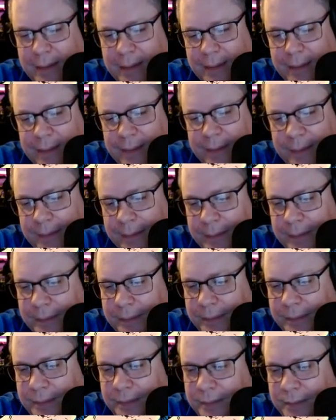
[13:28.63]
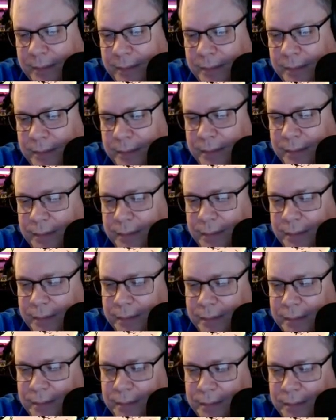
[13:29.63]
Mm.
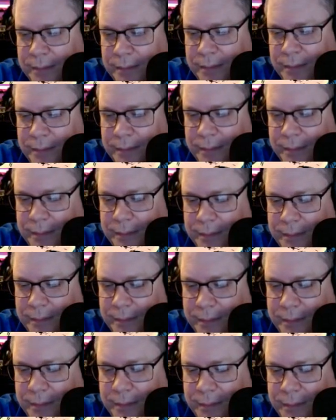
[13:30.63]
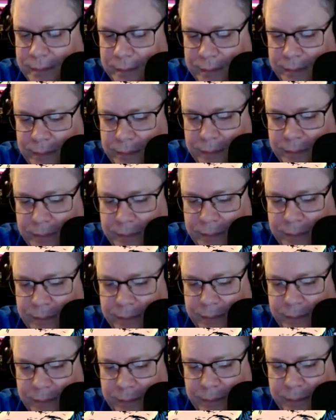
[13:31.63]
Mm. Yeah.
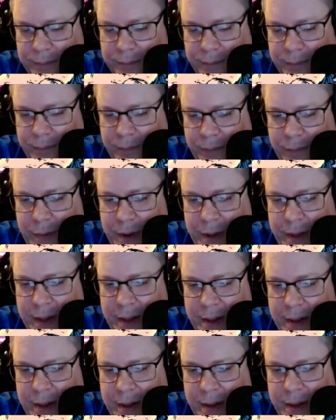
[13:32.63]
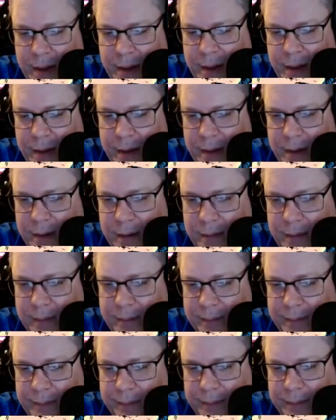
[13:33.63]
What are you going to turn into a pumpkin?
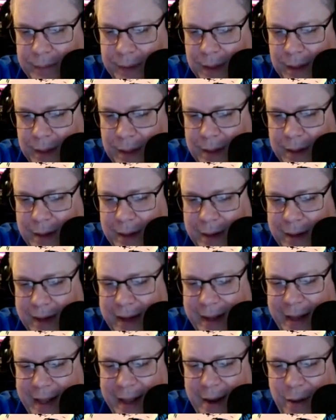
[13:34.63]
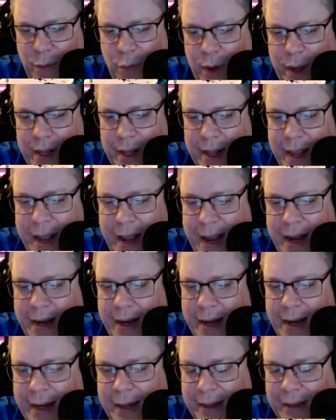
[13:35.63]
Uh, and then one day,
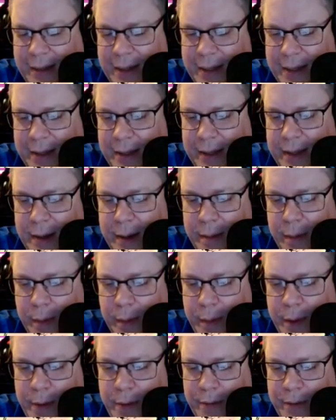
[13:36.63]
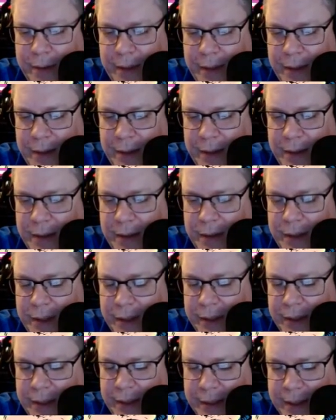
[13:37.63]
yeah, he, he proposes and she,
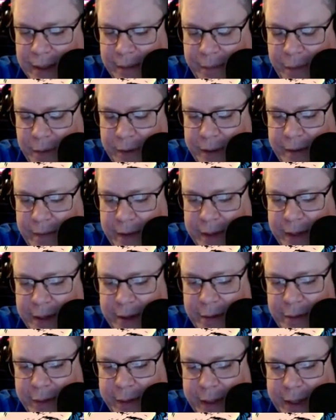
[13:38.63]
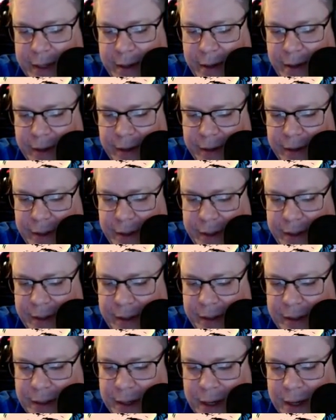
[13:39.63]
he says, first I have to tell you a secret. And she
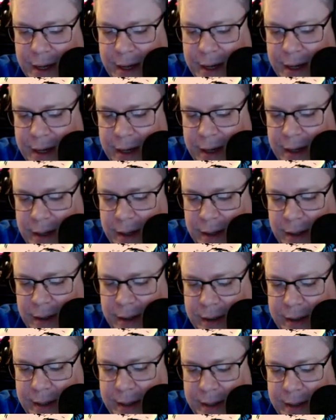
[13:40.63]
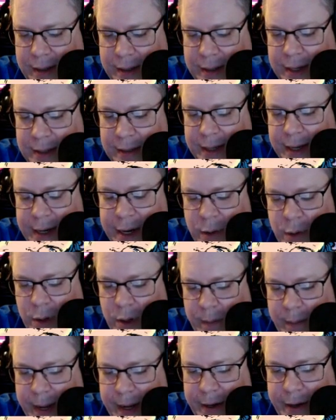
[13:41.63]
says, I know all
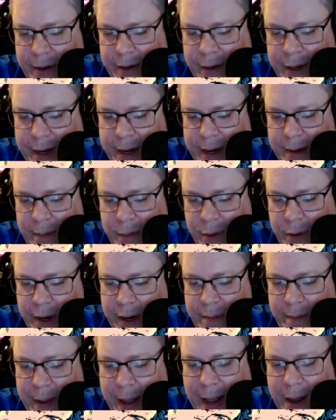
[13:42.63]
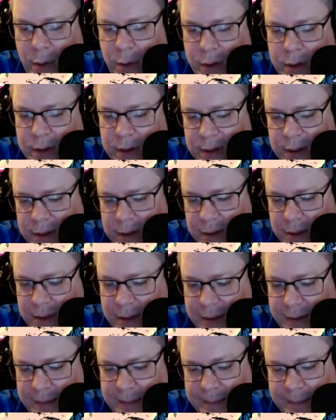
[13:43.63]
about your uh, great powers.
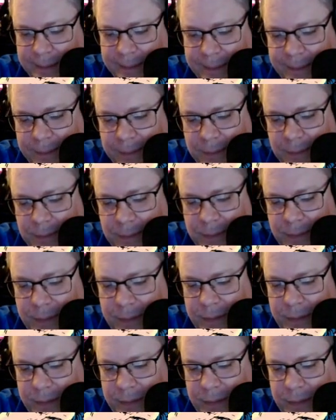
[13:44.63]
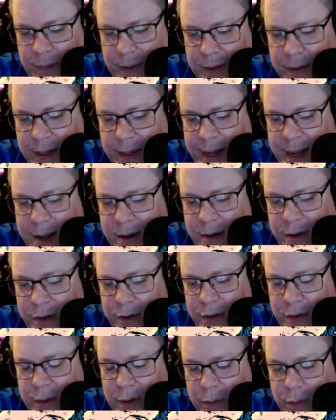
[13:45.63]
Mm-hmm. He's like, How did
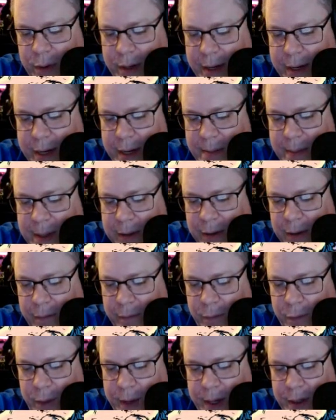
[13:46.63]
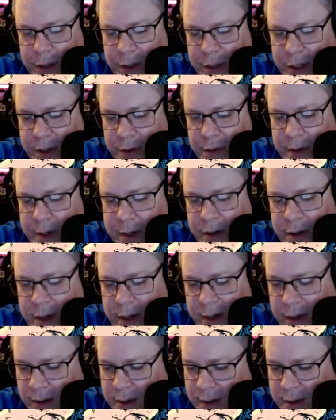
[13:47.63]
you know? Why did I get myself away? And she's like, You did not.